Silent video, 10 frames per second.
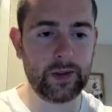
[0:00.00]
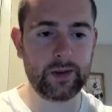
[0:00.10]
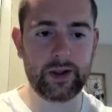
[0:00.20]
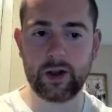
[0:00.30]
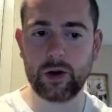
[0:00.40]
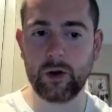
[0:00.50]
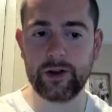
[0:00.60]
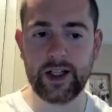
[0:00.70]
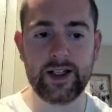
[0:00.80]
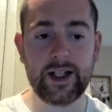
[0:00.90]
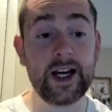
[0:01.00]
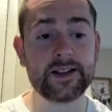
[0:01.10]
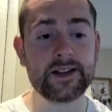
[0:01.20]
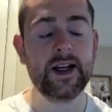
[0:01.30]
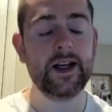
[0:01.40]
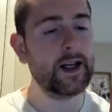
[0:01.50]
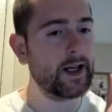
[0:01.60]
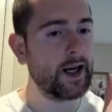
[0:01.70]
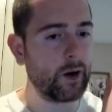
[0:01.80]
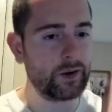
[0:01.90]
but I'm going to go over that next
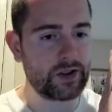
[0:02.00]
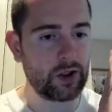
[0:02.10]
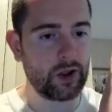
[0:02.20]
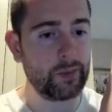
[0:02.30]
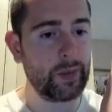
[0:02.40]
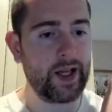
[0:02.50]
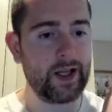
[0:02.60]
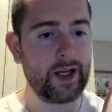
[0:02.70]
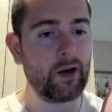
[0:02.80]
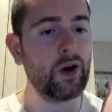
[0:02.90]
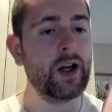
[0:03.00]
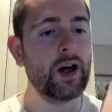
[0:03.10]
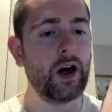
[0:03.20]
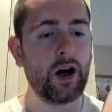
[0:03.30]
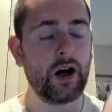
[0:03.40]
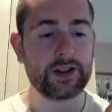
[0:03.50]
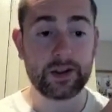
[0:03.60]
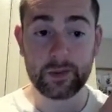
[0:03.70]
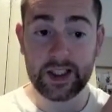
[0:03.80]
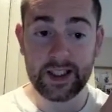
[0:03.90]
and how it's starting to pan out.
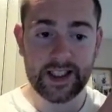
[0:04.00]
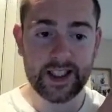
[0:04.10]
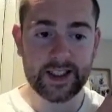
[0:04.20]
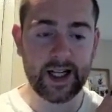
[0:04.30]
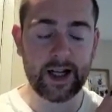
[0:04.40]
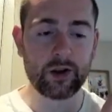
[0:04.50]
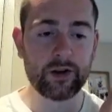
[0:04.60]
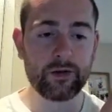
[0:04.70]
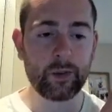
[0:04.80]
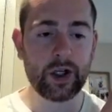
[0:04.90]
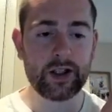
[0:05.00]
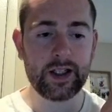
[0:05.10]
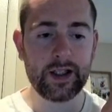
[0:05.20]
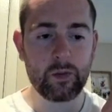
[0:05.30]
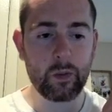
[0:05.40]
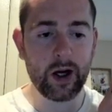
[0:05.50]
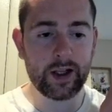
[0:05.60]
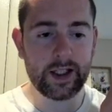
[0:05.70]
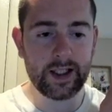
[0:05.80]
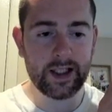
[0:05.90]
Some key things that I learned from marketing.
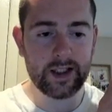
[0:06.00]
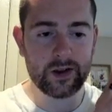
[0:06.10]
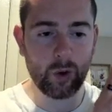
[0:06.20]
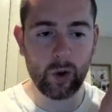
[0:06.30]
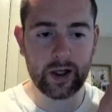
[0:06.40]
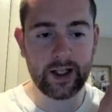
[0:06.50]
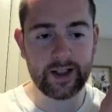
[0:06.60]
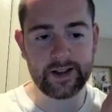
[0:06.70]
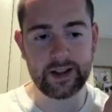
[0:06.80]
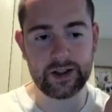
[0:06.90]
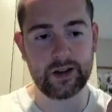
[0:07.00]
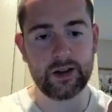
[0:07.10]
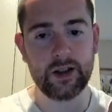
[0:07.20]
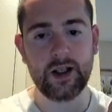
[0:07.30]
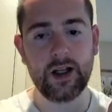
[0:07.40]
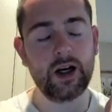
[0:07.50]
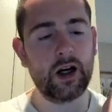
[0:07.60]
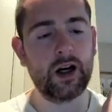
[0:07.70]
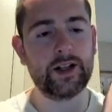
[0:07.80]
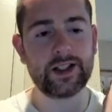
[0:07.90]
Marketing is organization.
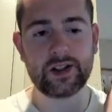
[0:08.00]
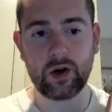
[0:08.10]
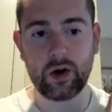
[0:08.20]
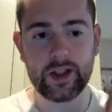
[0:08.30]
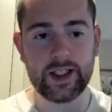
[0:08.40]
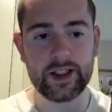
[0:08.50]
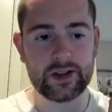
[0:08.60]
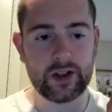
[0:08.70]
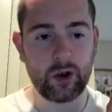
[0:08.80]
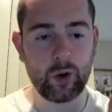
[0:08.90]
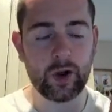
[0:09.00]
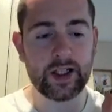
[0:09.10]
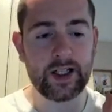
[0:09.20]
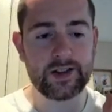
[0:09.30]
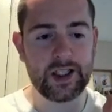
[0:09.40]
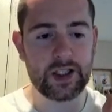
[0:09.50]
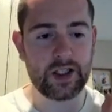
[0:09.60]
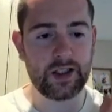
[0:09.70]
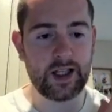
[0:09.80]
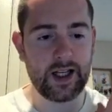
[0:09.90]
That's all it is.
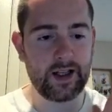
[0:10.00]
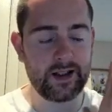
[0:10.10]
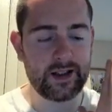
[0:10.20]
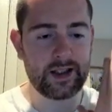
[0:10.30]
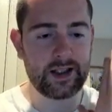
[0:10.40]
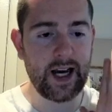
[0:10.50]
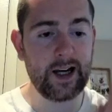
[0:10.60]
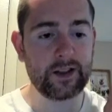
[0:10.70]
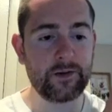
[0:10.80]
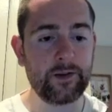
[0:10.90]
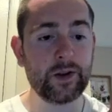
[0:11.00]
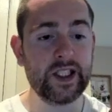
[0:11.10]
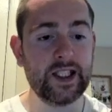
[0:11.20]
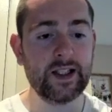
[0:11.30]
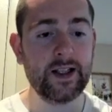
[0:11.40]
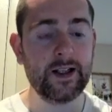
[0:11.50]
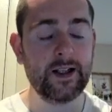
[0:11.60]
Organization and tactfully